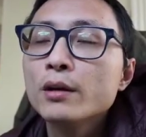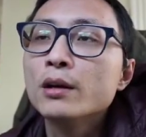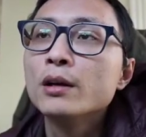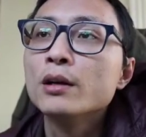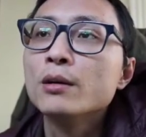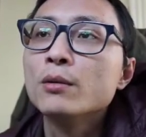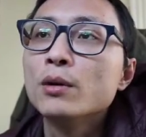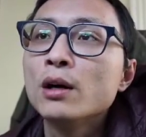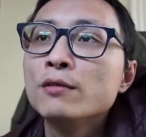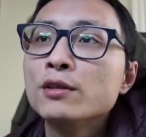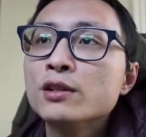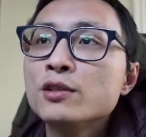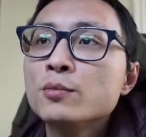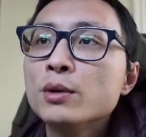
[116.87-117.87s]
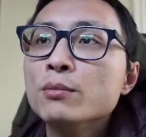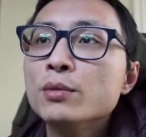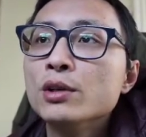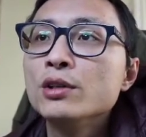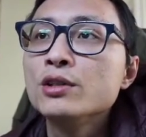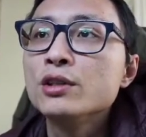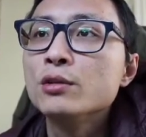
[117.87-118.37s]
after it's been
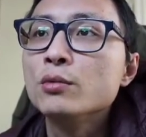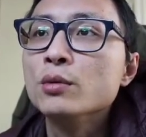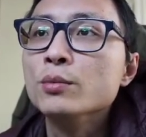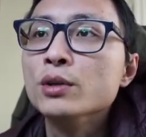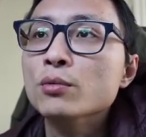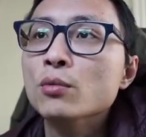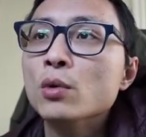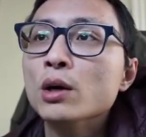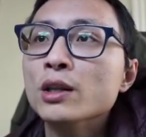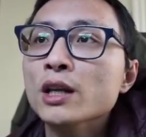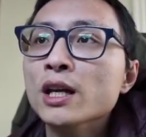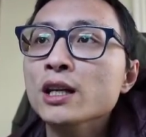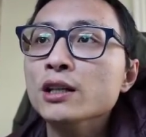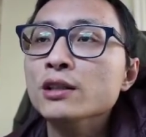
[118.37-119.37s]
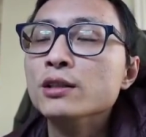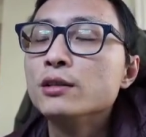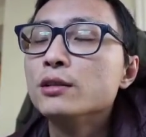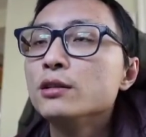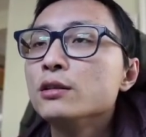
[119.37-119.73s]
merged, it will be 1, 8.